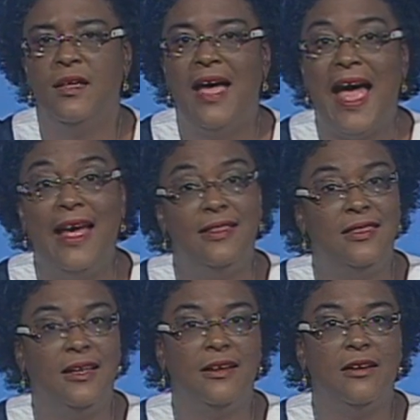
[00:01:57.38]
I
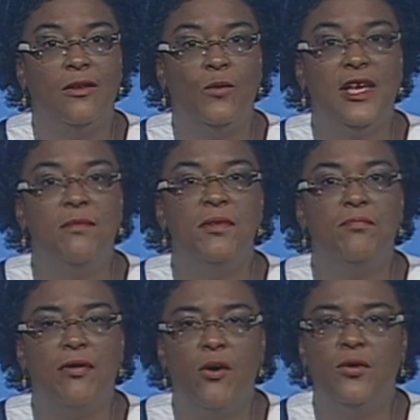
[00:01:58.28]
think we can be
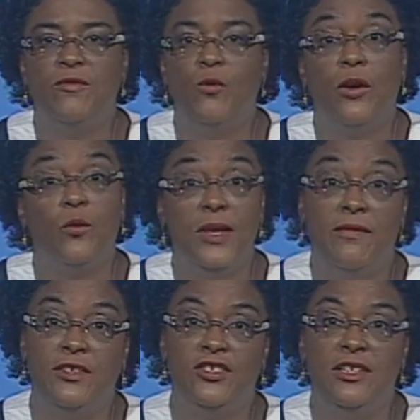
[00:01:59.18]
proud of what we have
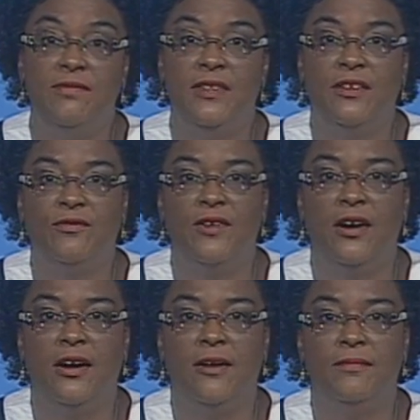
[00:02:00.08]
achieved thus
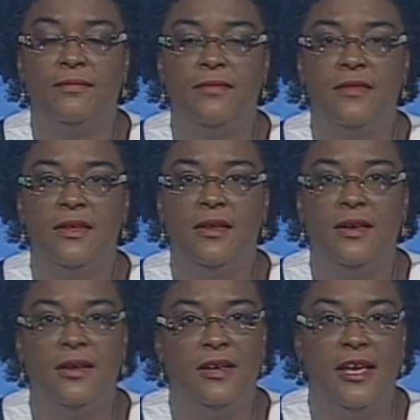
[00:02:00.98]
far.
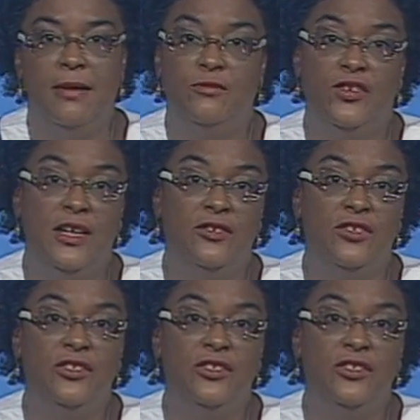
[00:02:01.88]
Game-changing